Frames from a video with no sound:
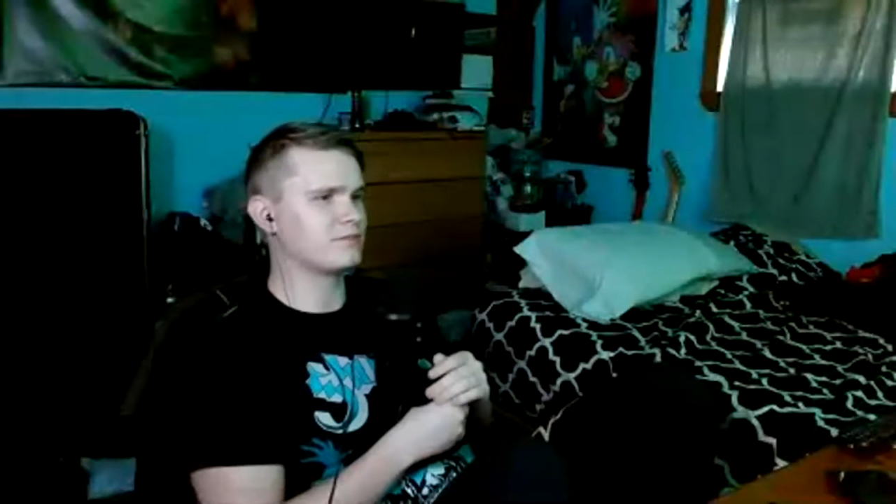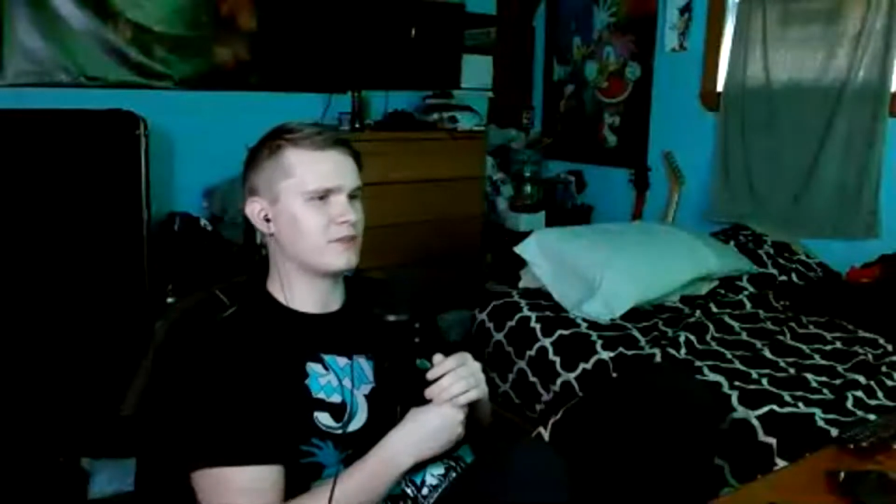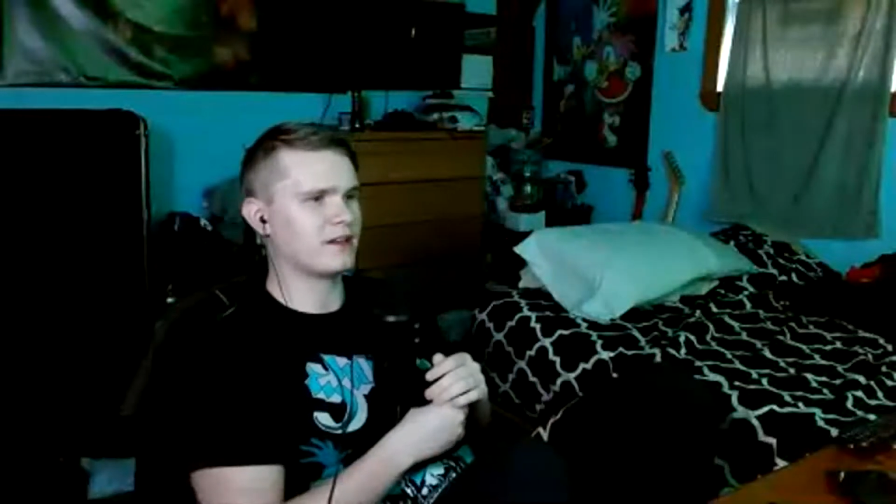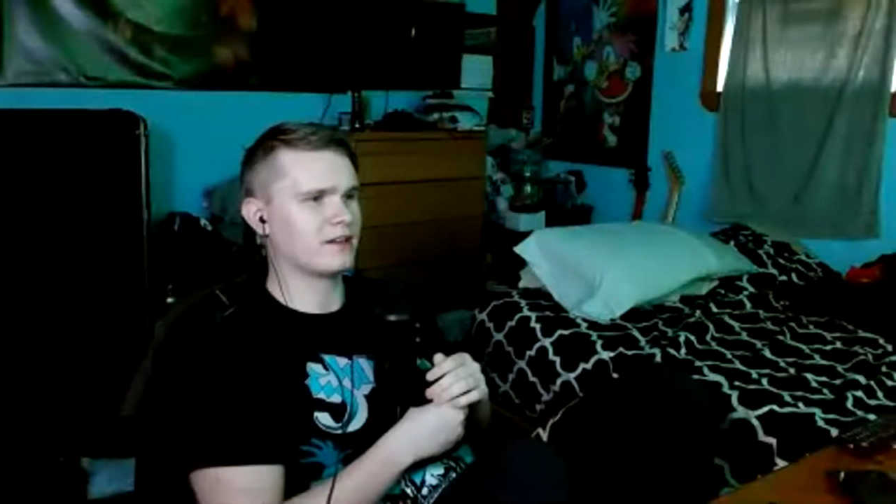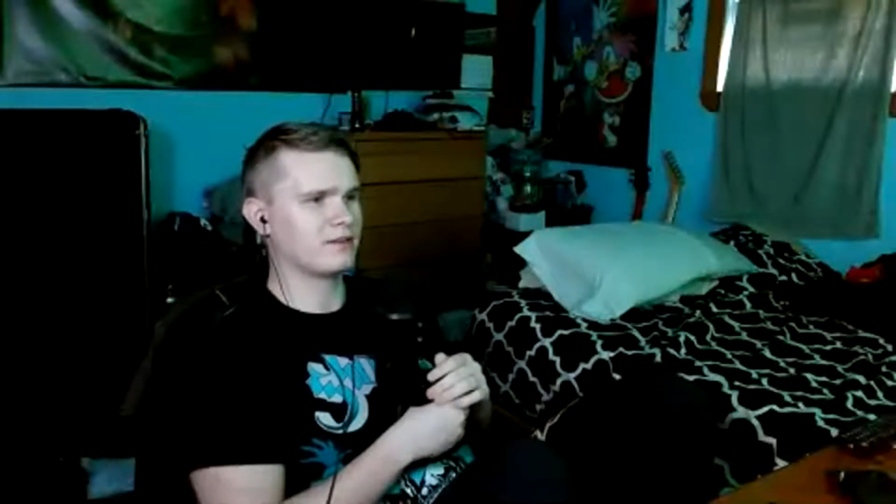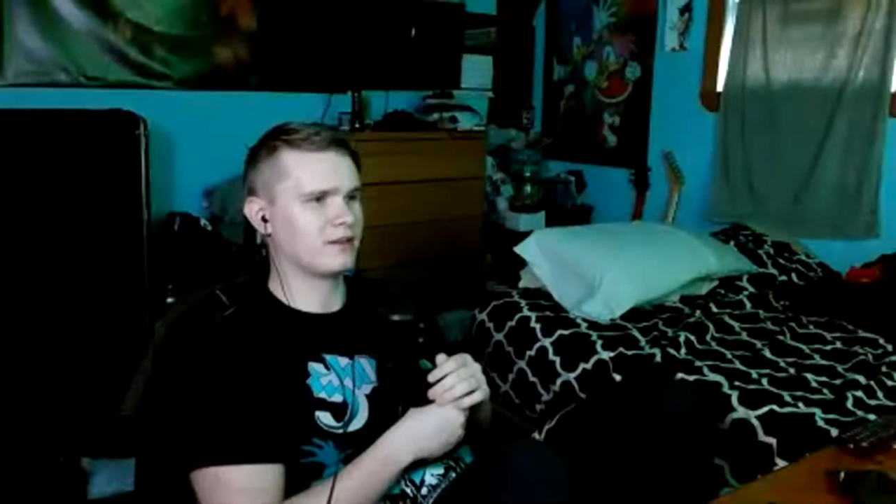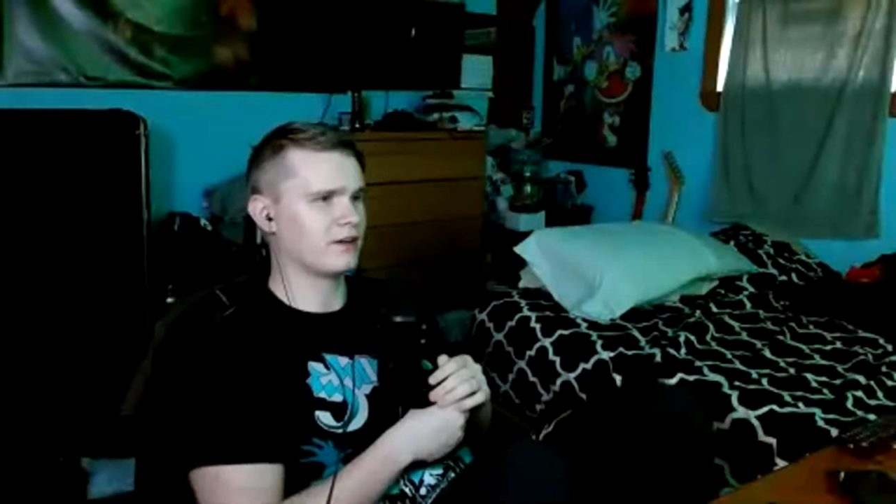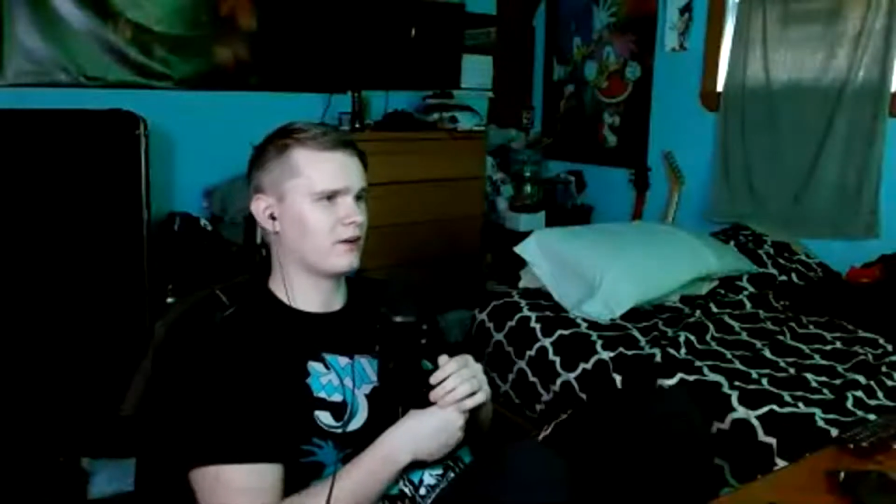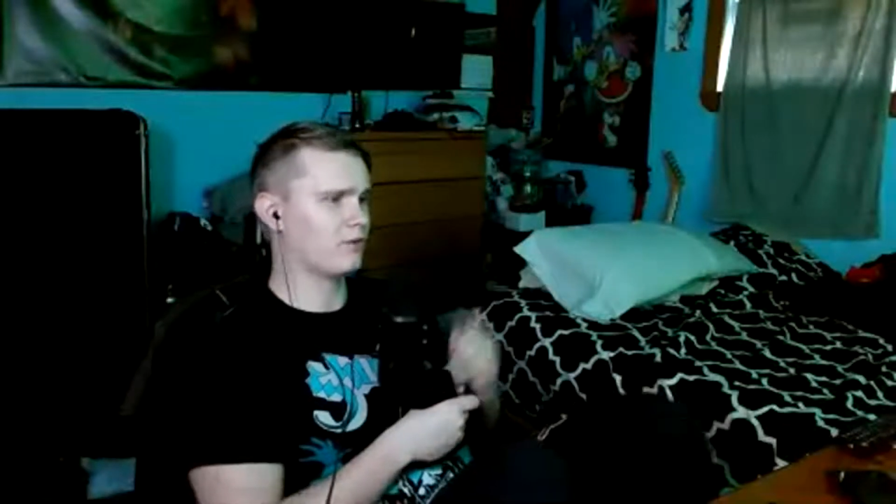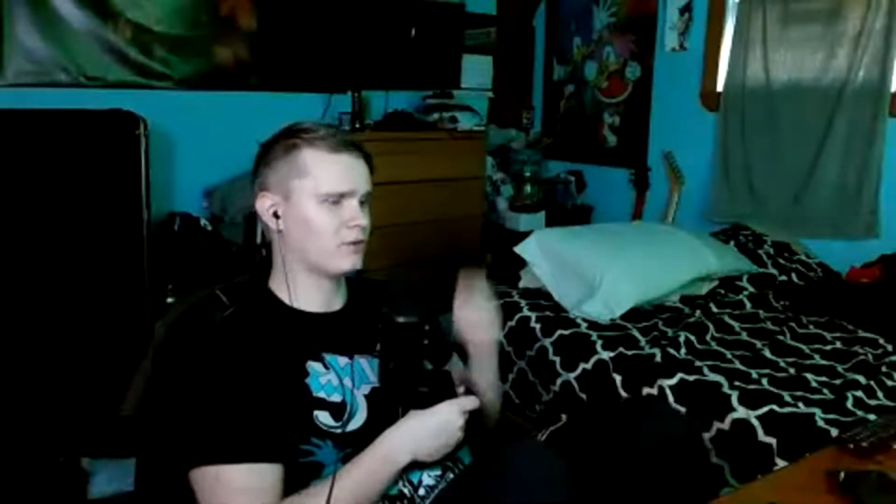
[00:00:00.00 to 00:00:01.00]
been
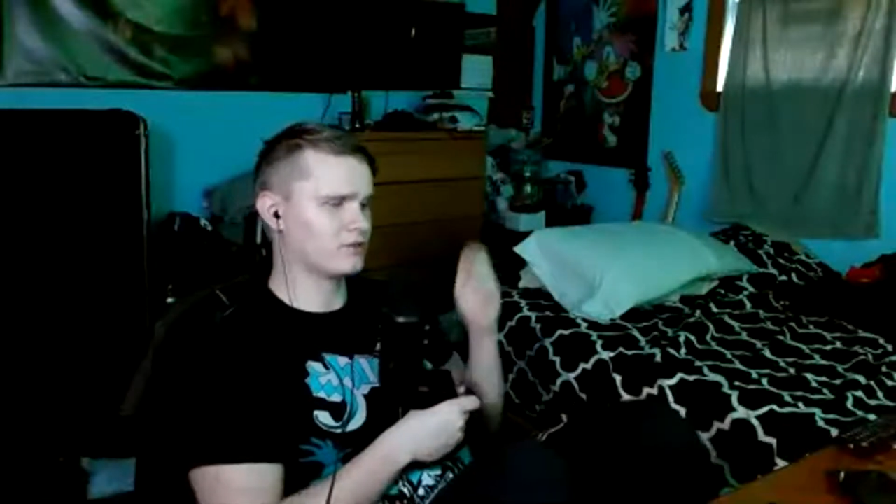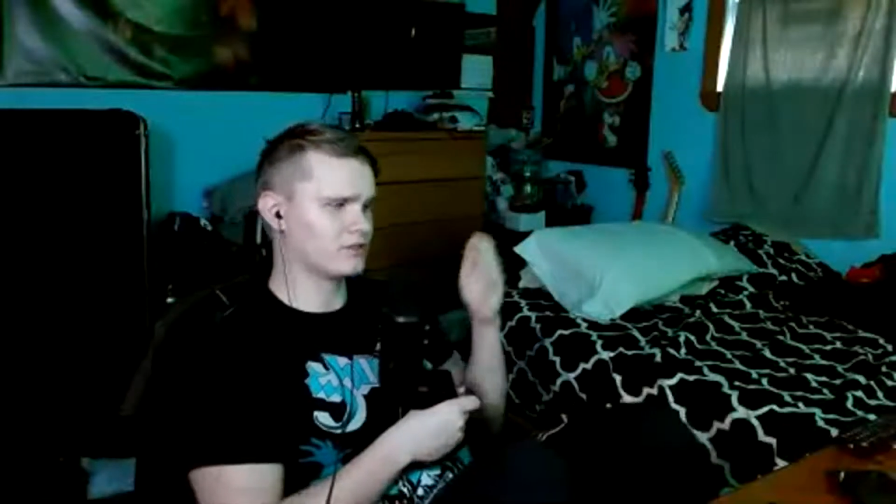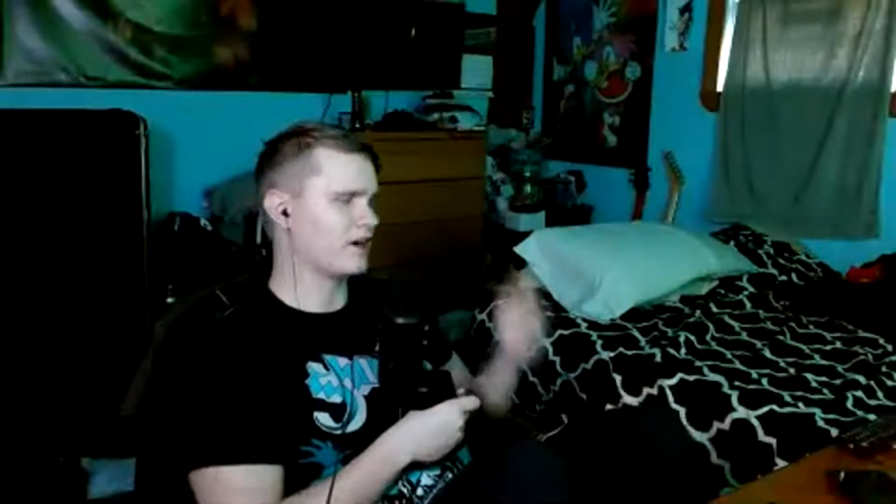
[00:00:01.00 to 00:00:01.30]
like almost